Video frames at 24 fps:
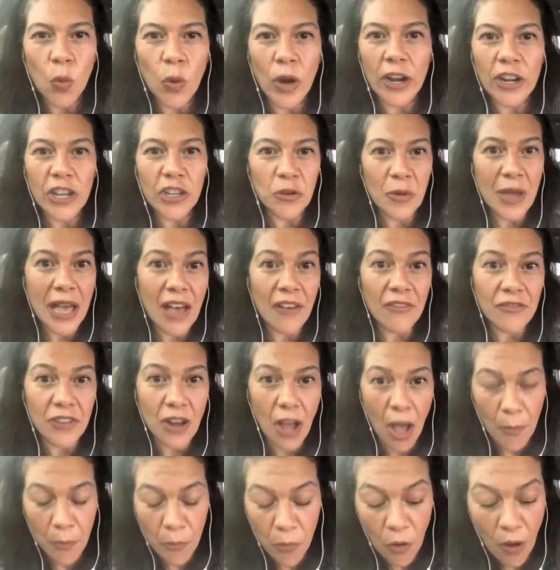where you
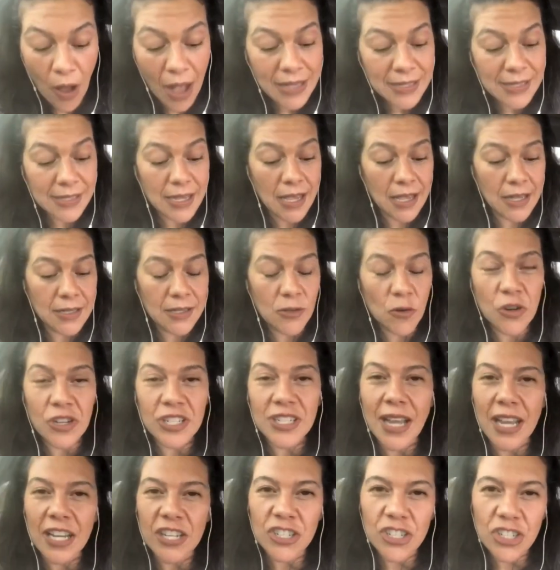have not processed
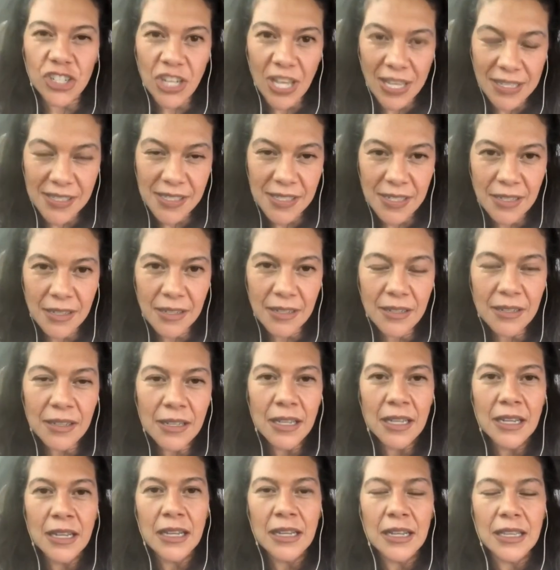or digested
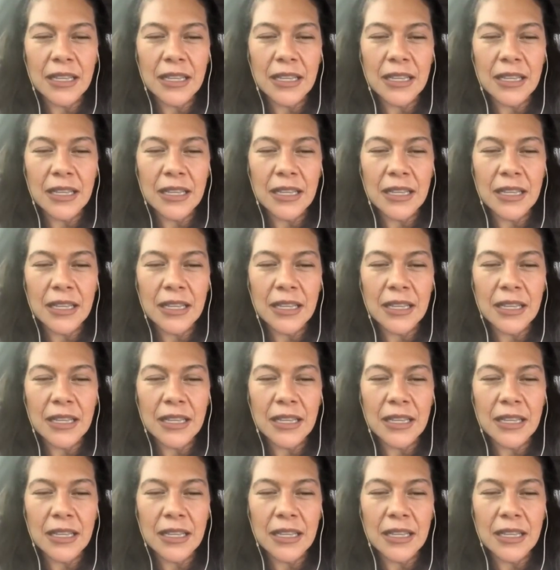